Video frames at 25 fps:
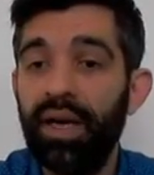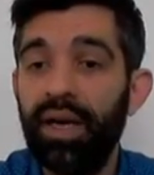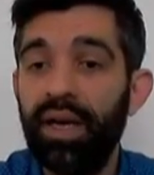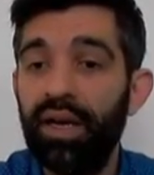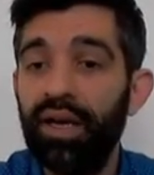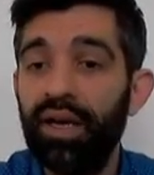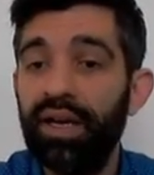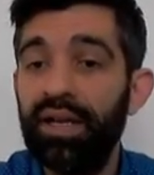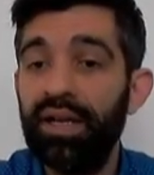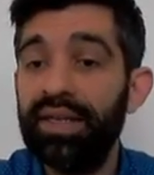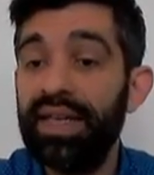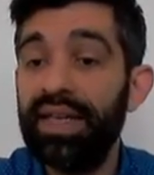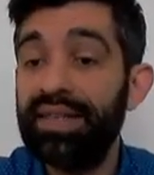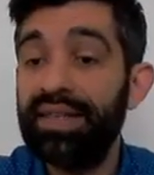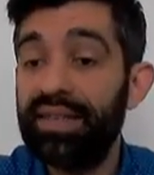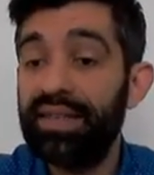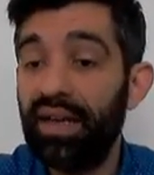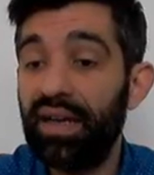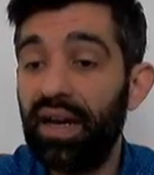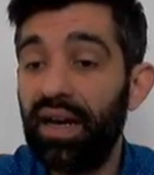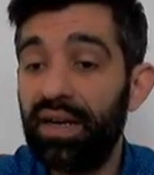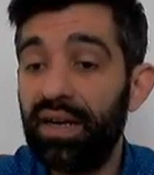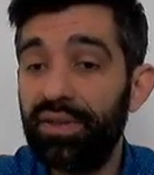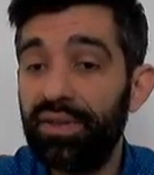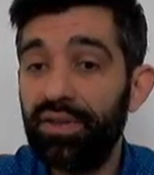
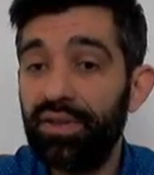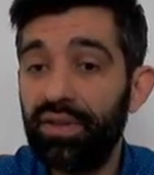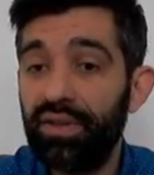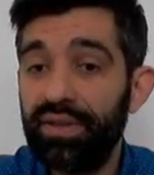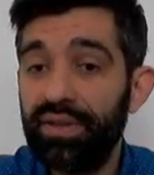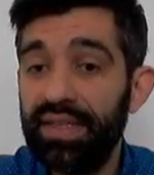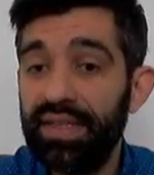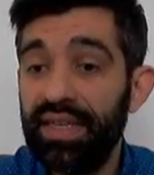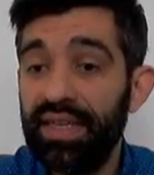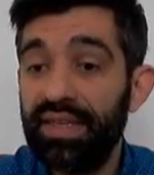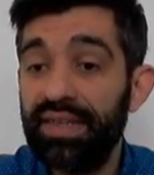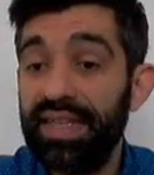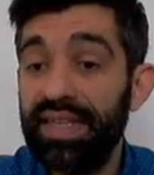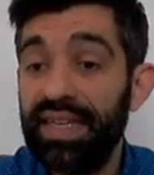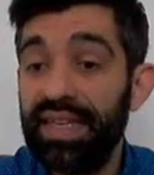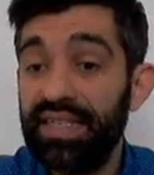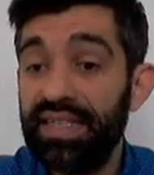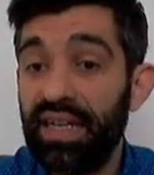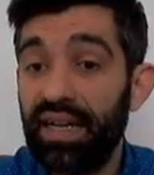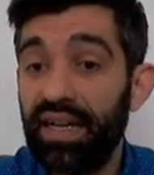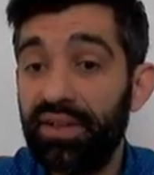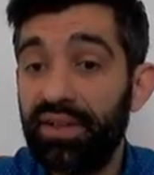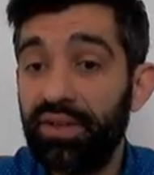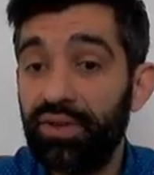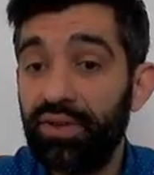These
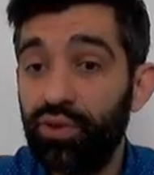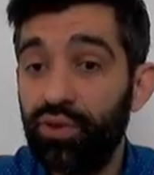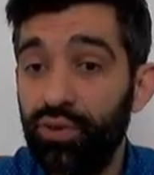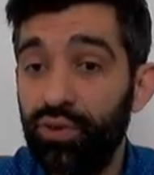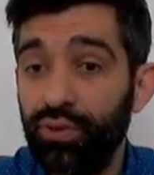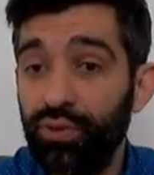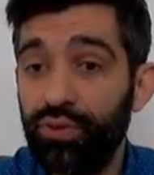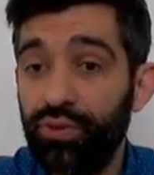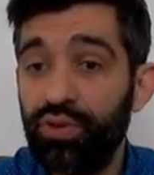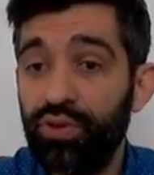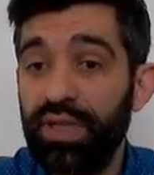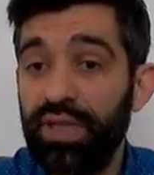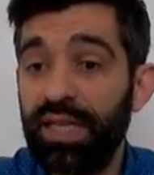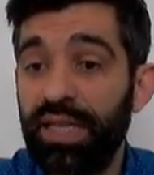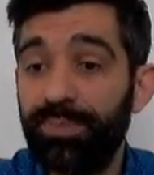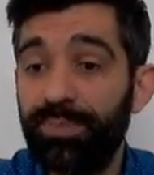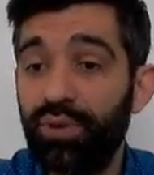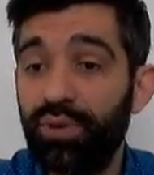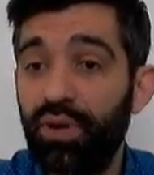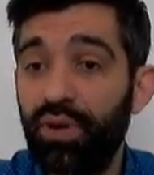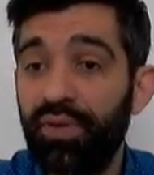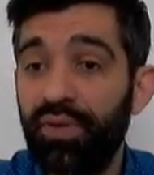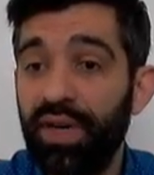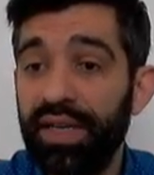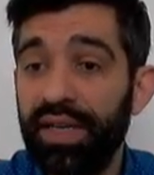are the rules that
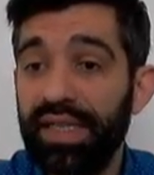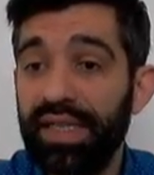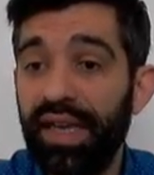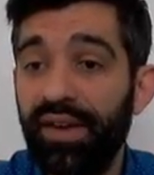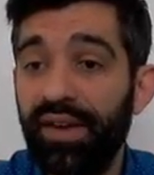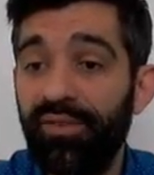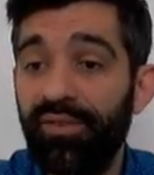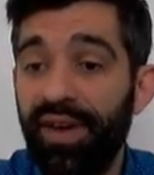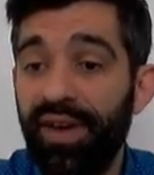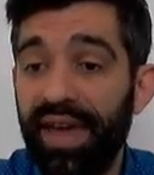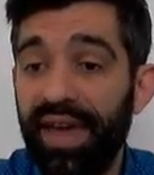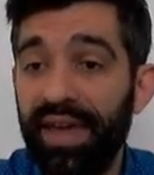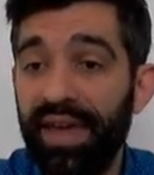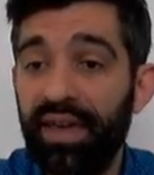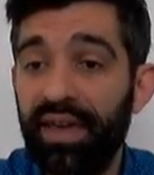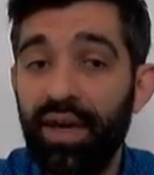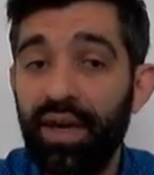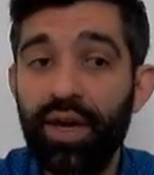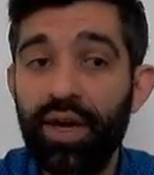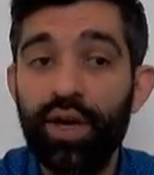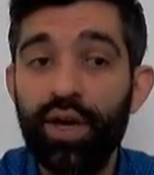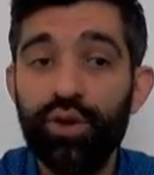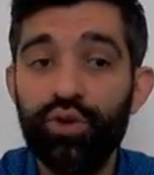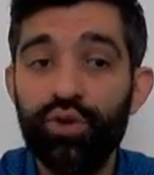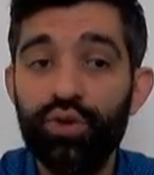provide a way
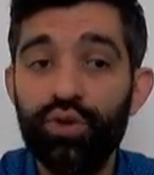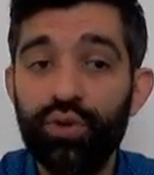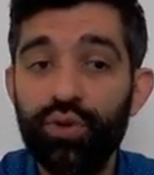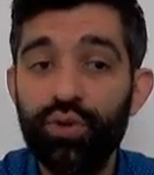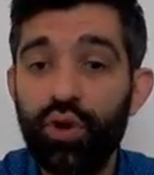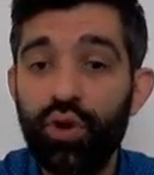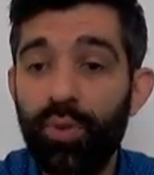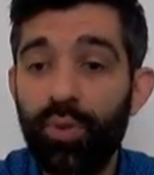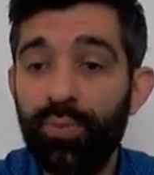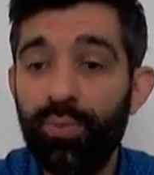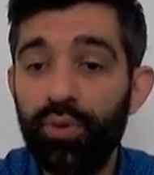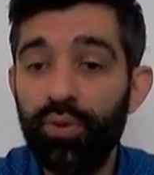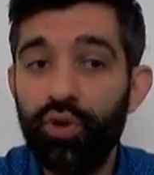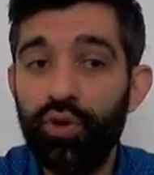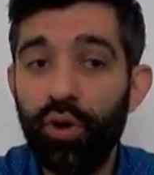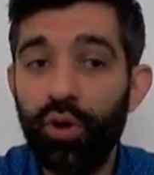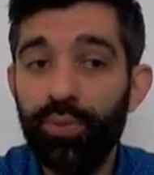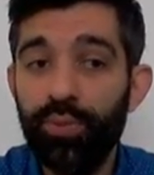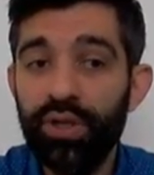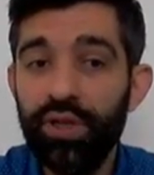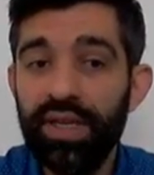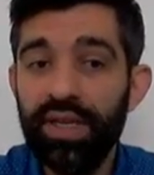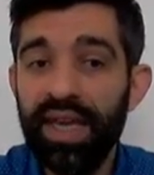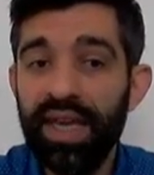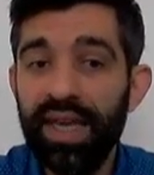to
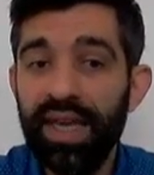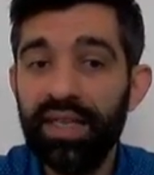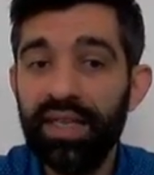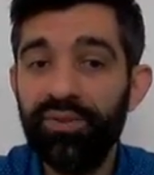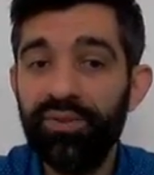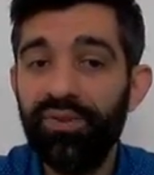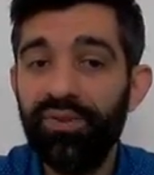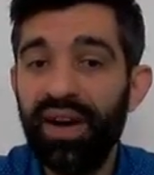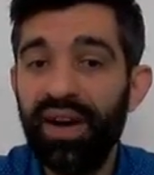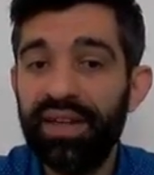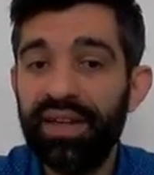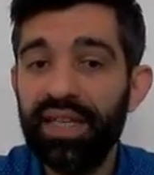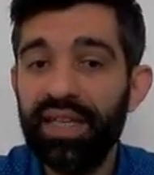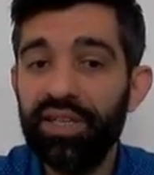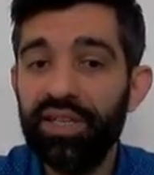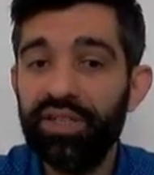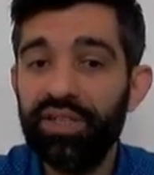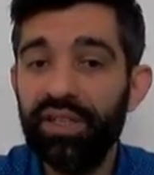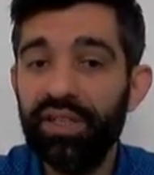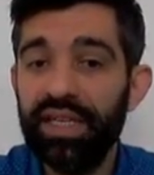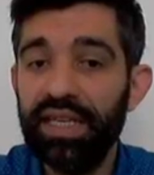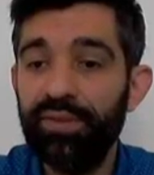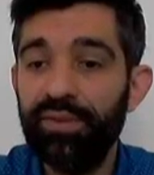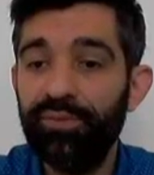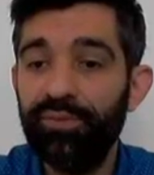communicate
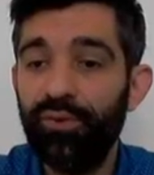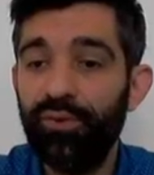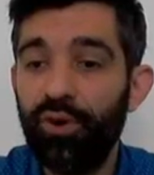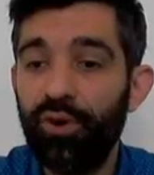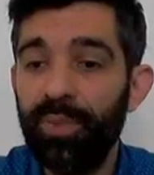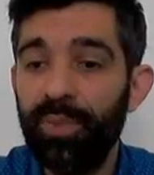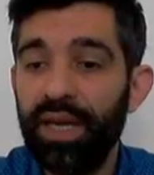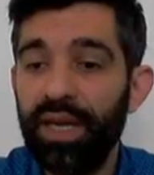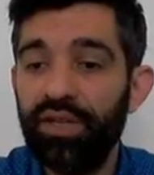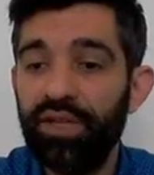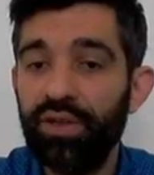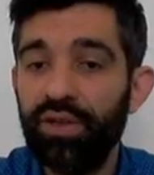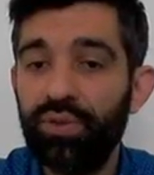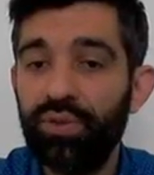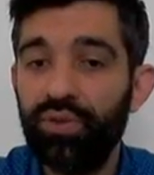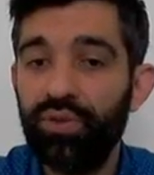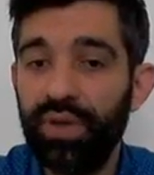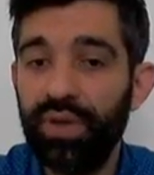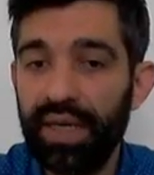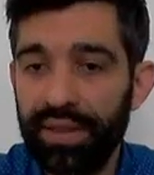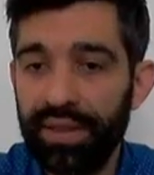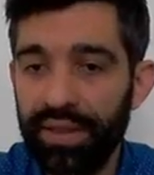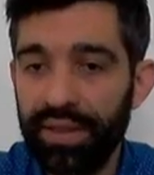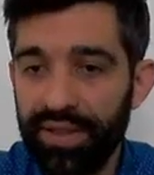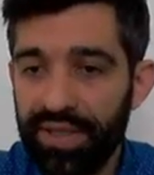financial information to
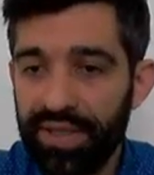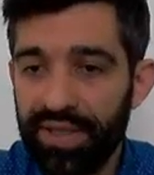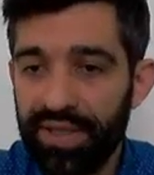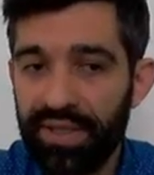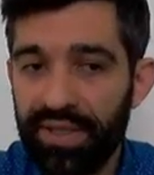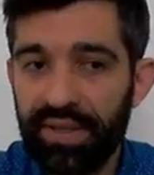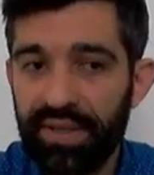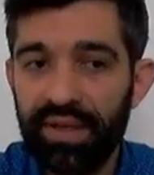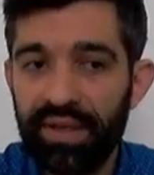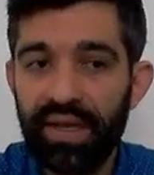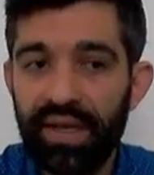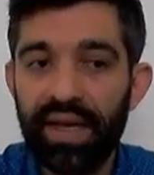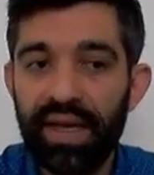others.